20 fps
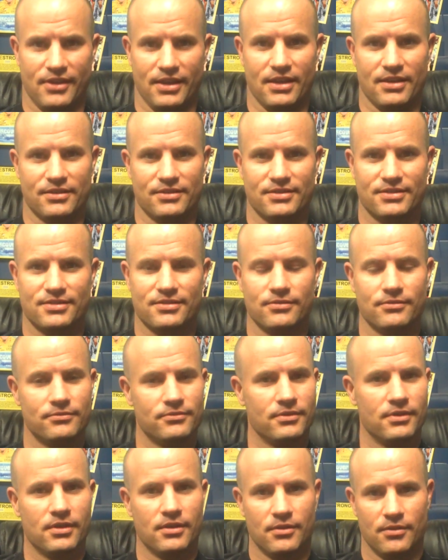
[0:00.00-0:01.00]
thins,
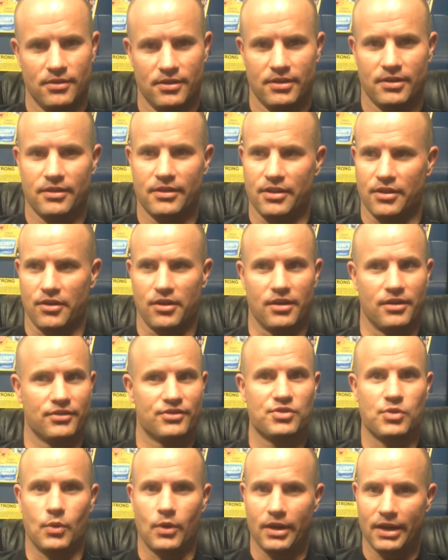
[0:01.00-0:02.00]
there are
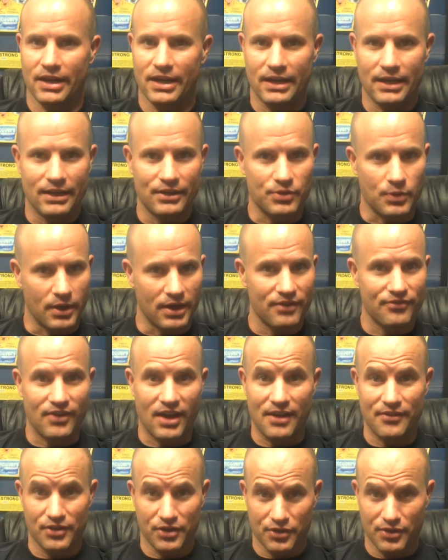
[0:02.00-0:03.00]
20,
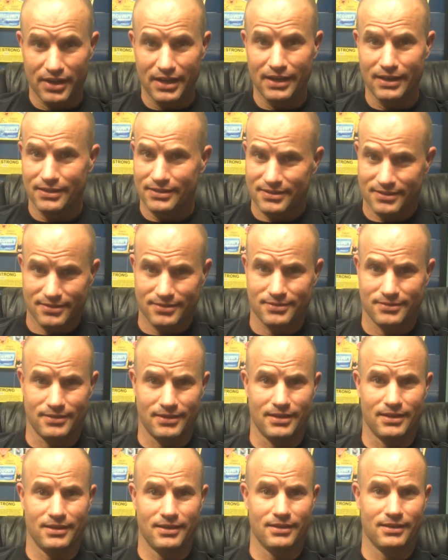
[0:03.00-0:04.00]
25 ingredients
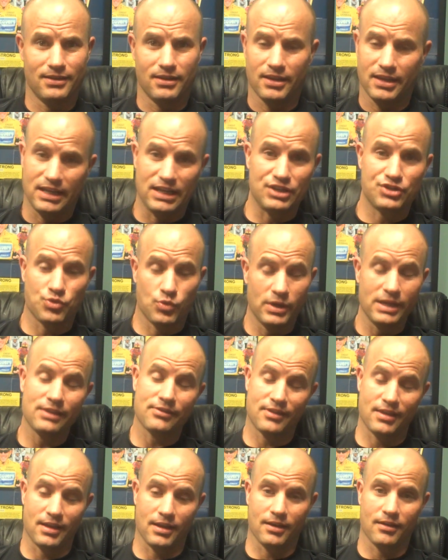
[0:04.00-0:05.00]
in each wheat
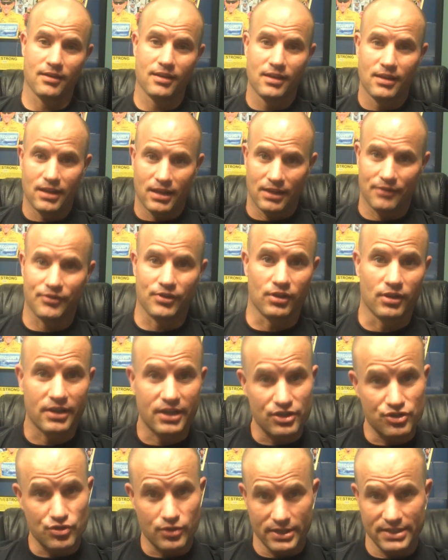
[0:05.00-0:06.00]
thin. If you
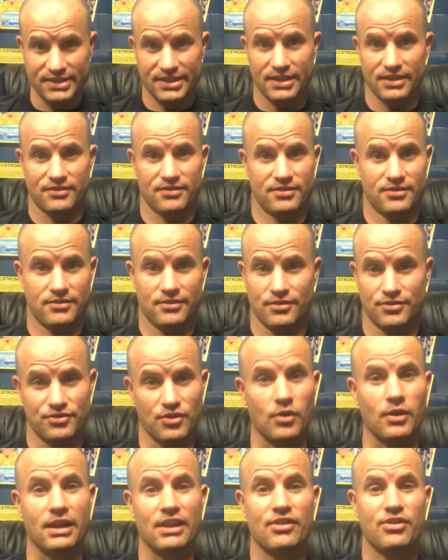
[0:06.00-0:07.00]
look at Triscuits,
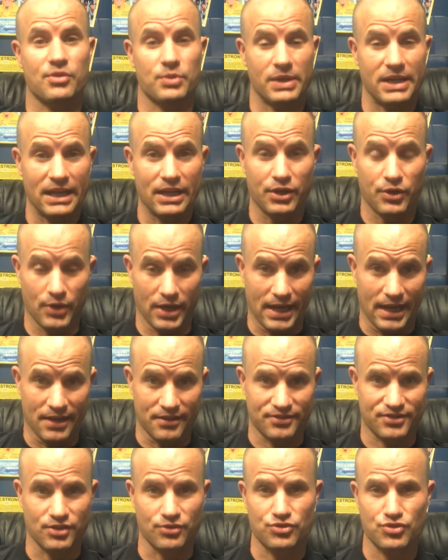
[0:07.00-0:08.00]
there's only 3
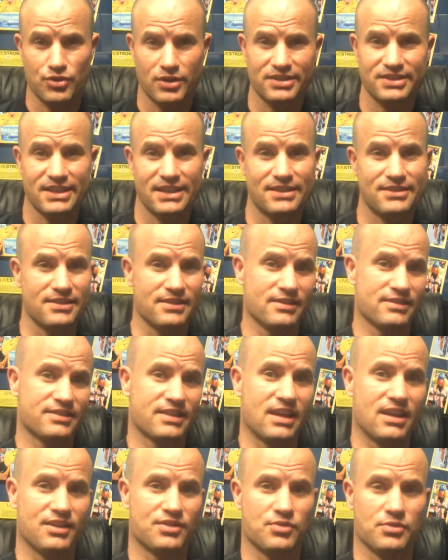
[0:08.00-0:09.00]
ingredients. So Triscuits in this
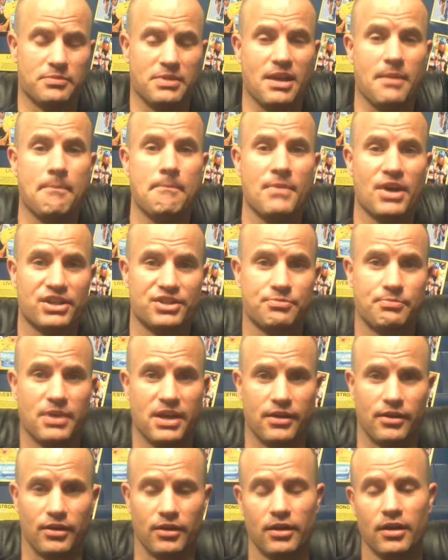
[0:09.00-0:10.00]
case would be a much
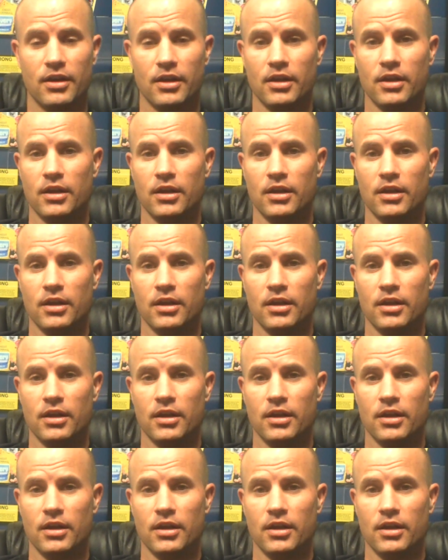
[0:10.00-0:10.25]
better